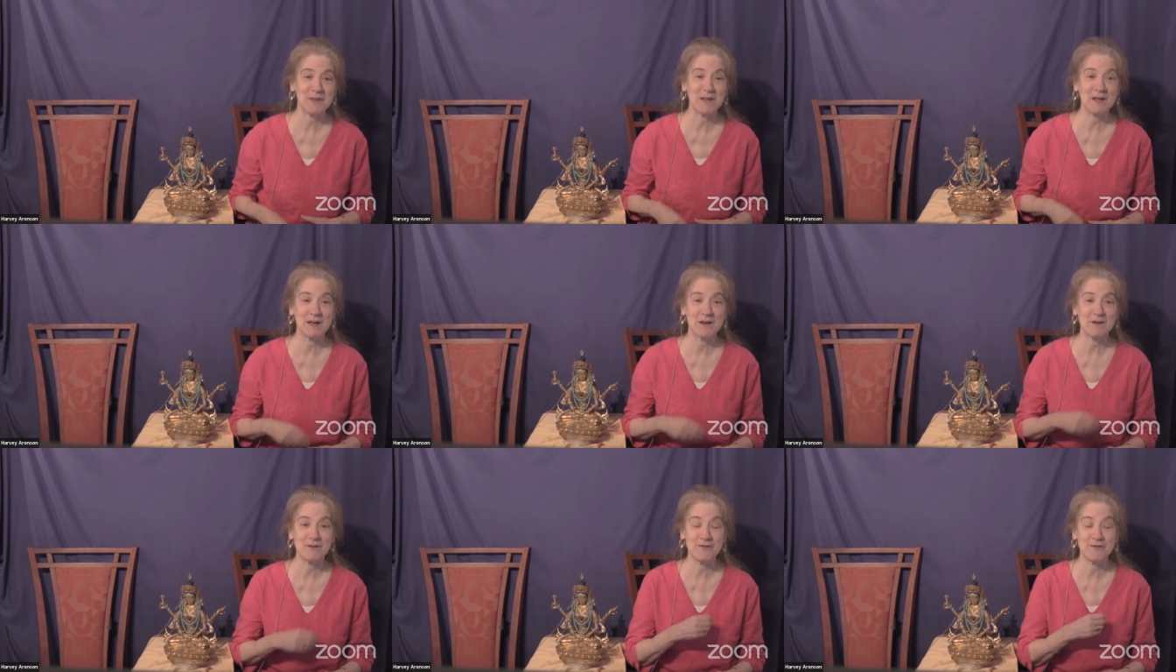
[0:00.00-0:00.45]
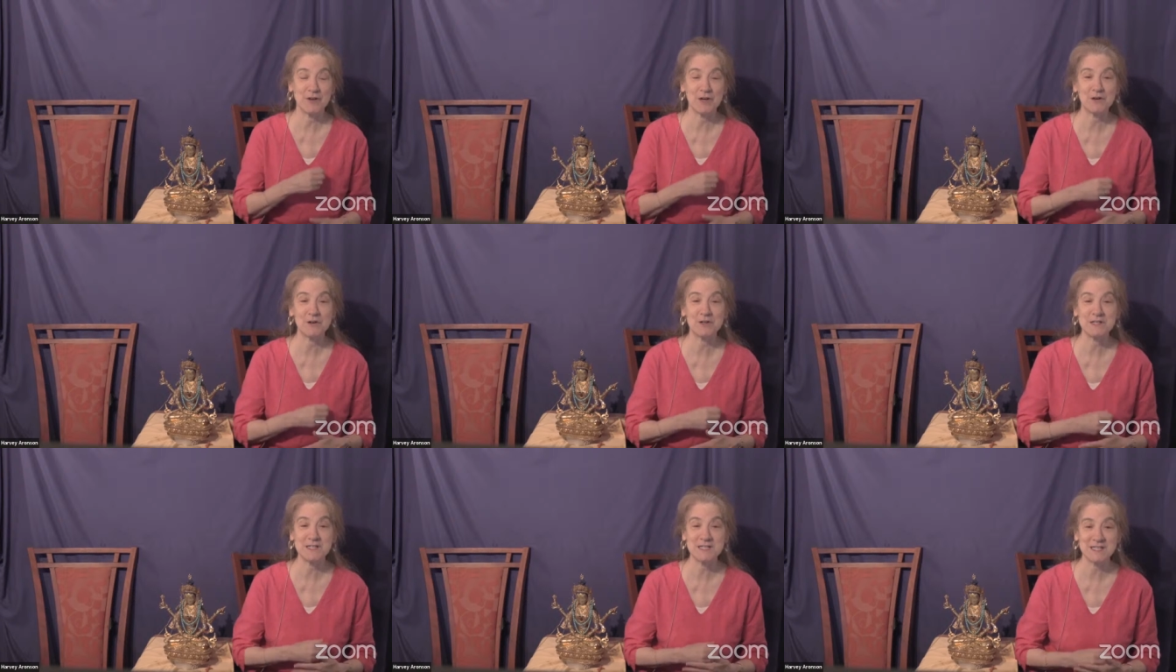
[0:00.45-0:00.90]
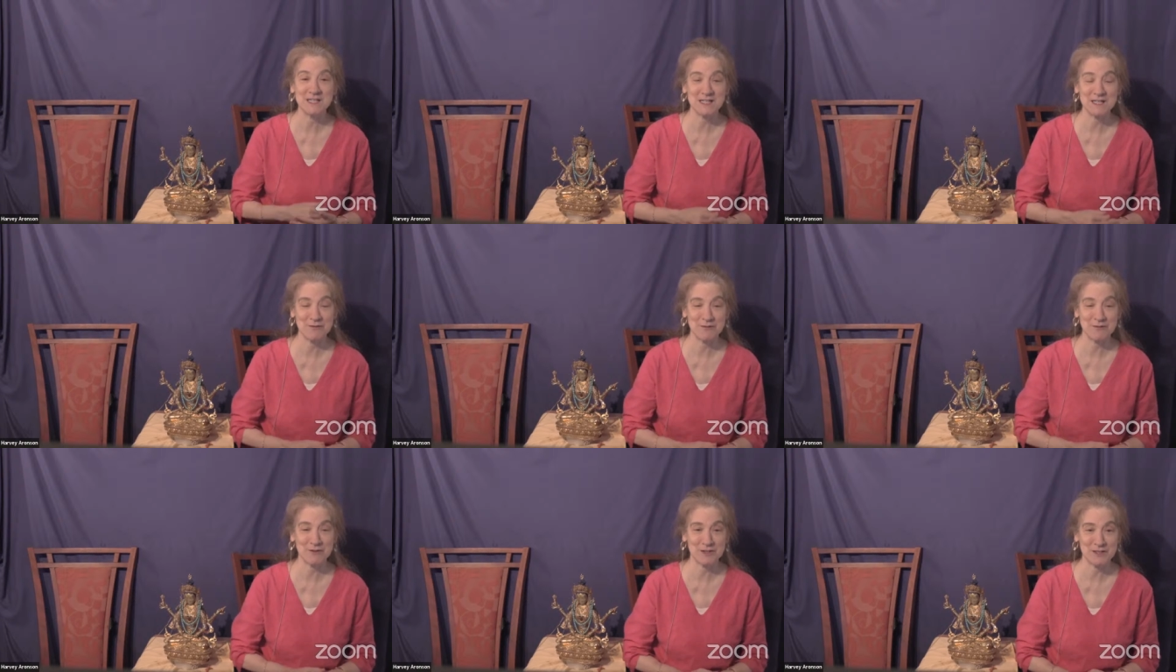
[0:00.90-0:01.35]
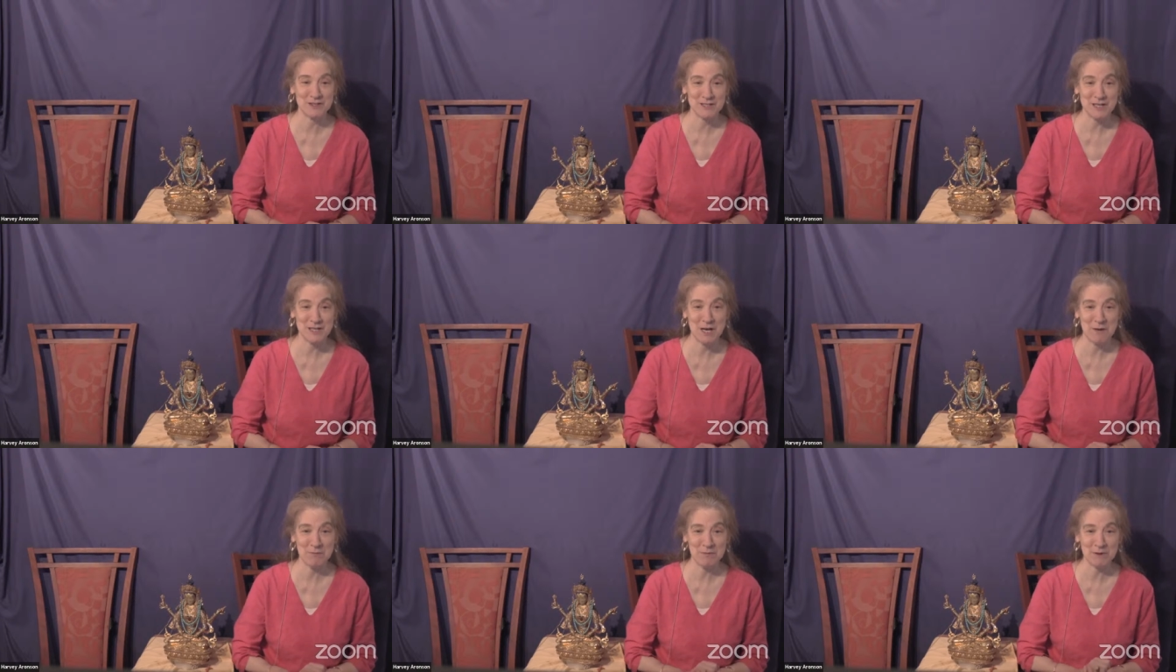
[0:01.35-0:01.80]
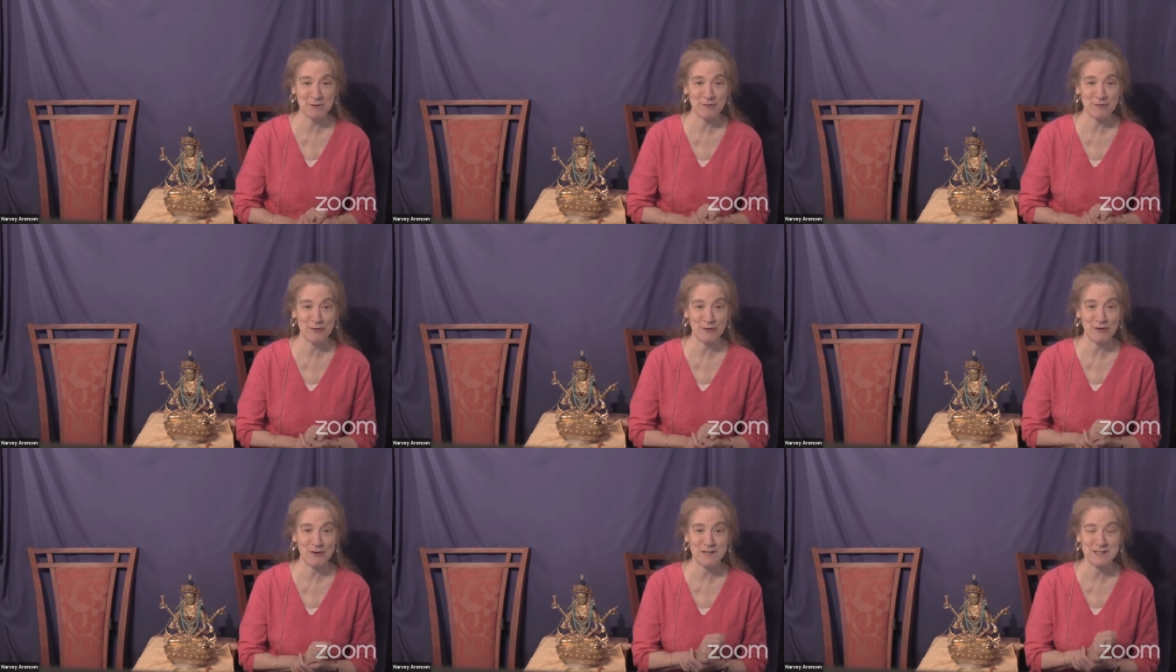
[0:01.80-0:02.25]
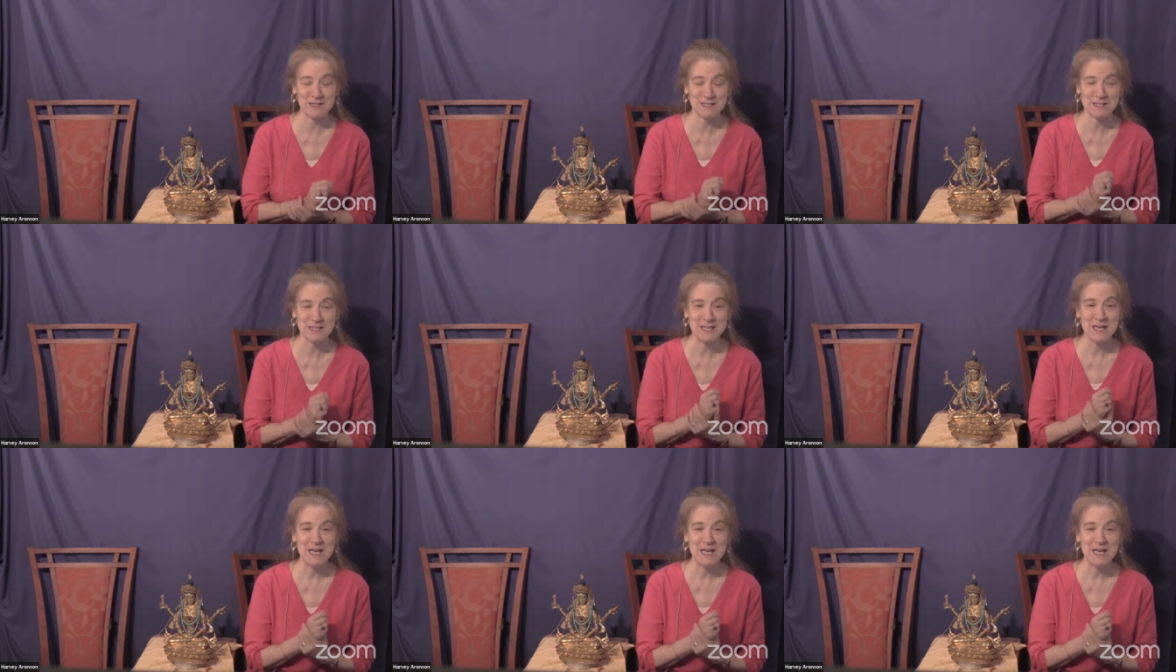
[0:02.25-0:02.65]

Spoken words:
a very significant topic for us.